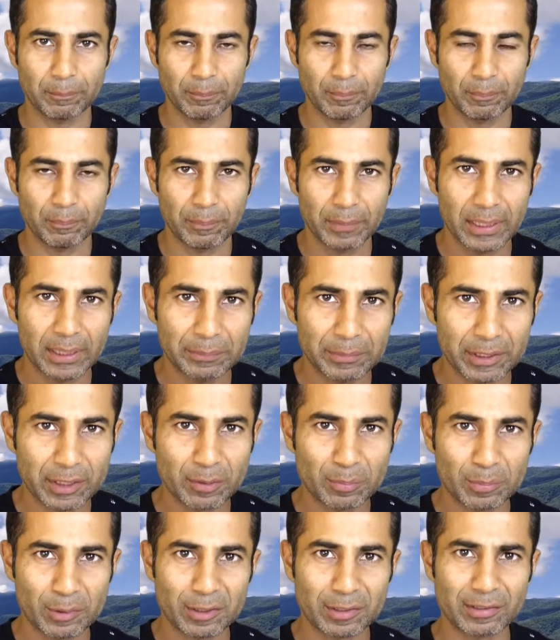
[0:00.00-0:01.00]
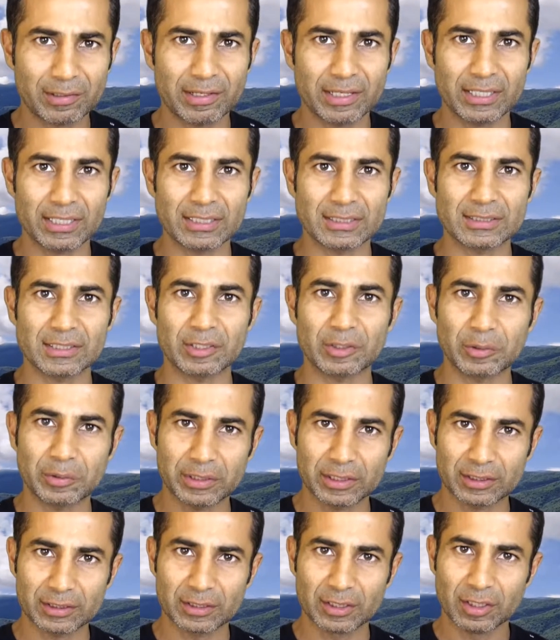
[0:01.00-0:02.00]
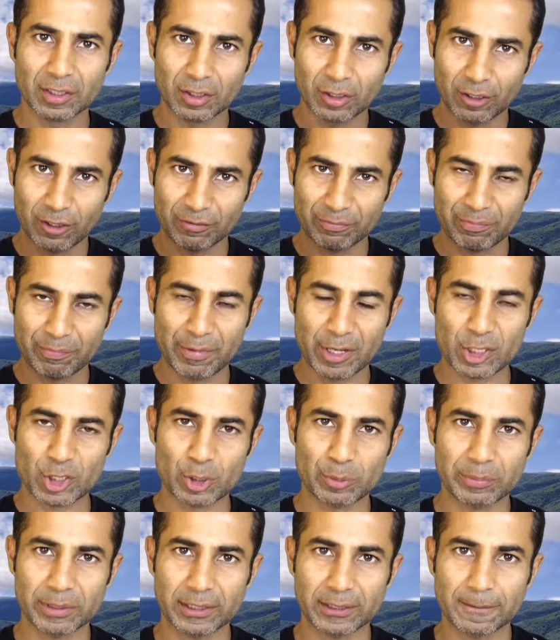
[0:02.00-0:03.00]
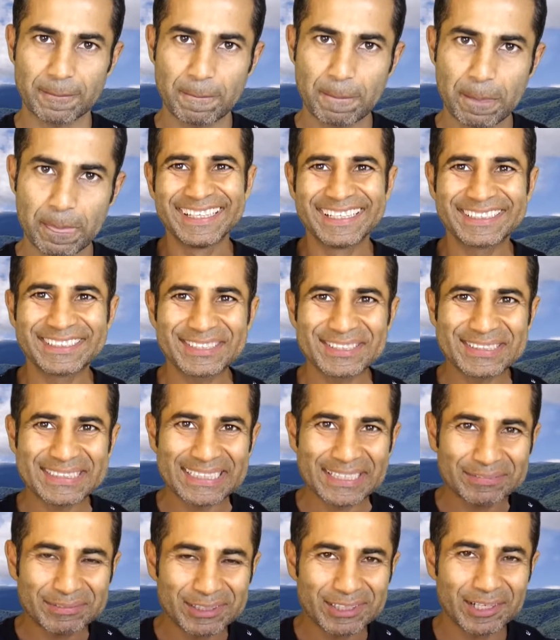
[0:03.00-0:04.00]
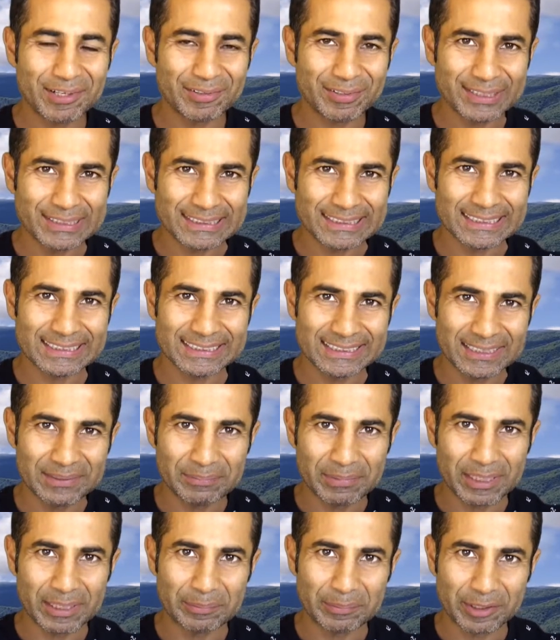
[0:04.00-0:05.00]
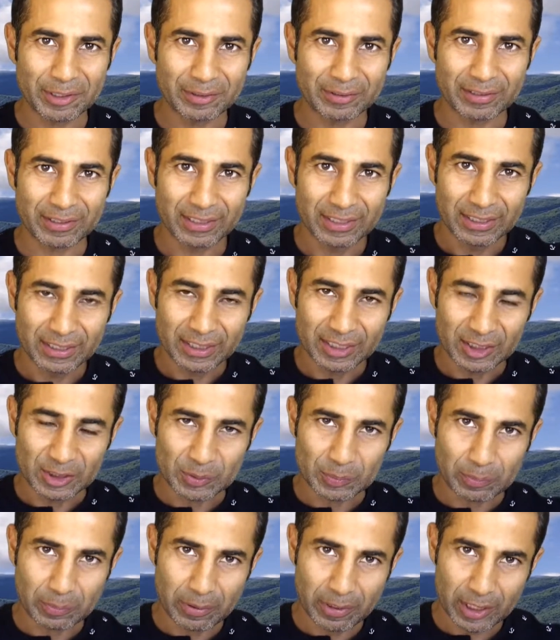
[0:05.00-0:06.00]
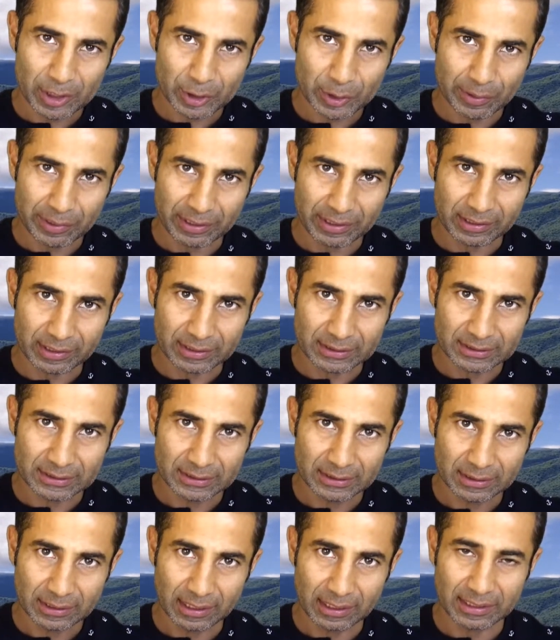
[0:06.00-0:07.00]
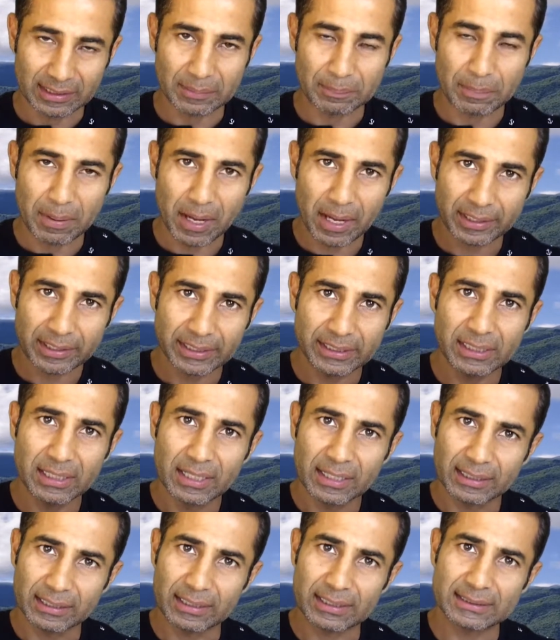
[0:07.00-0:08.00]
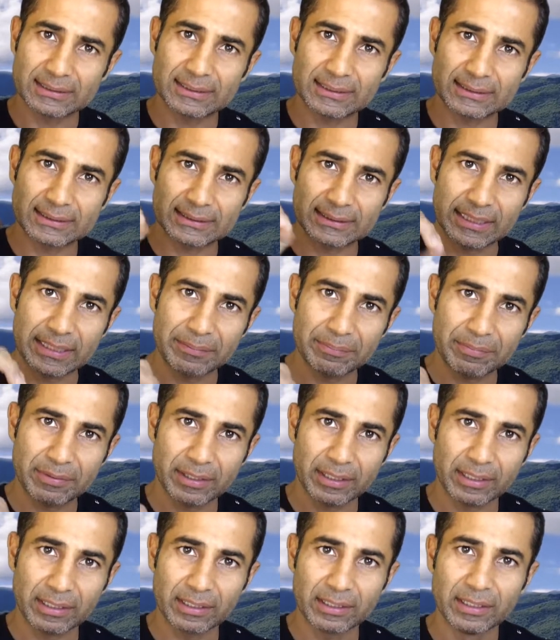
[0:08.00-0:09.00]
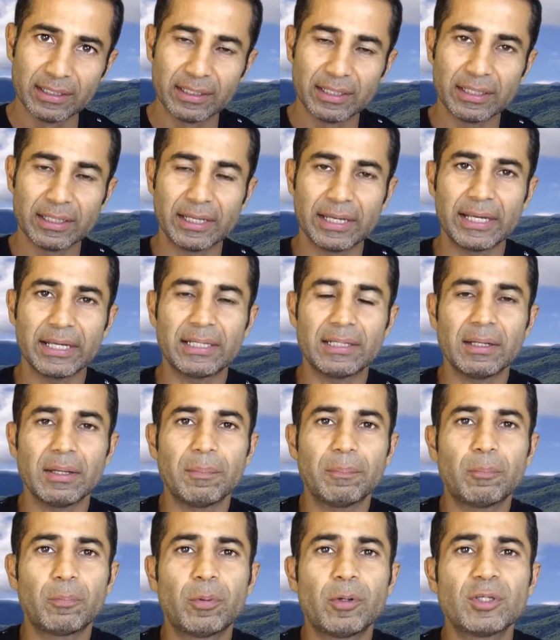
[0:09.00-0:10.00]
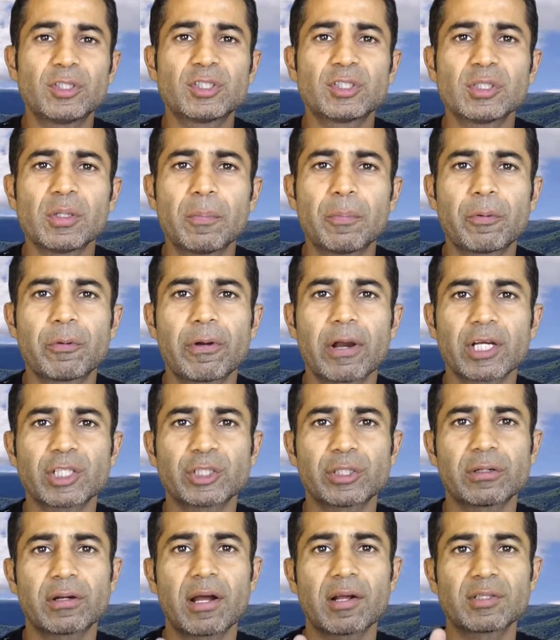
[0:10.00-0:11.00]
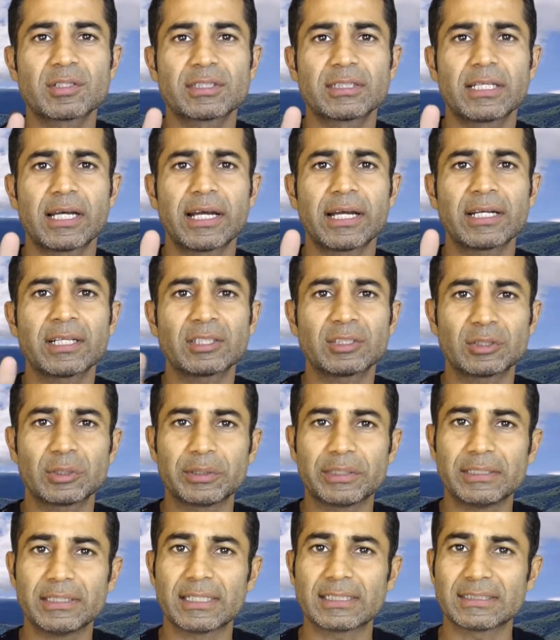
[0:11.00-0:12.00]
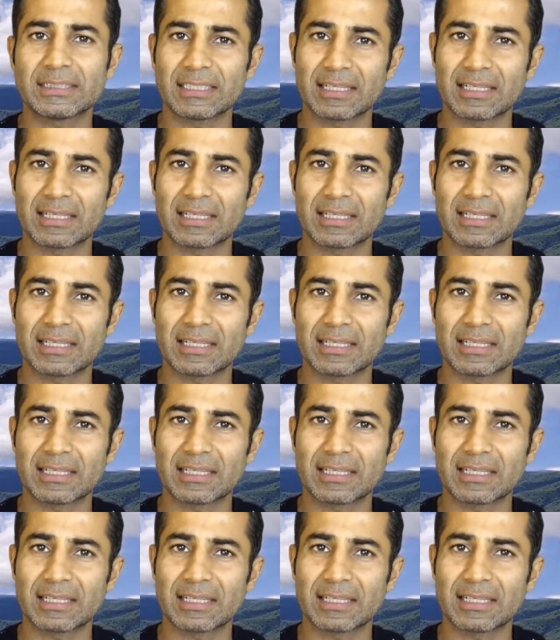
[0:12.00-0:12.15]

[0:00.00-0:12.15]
millimeter mercury is the unit of measurement. So 760 millimeter is pressuring us, and the body does the same thing. It puts pressure outside so it doesn't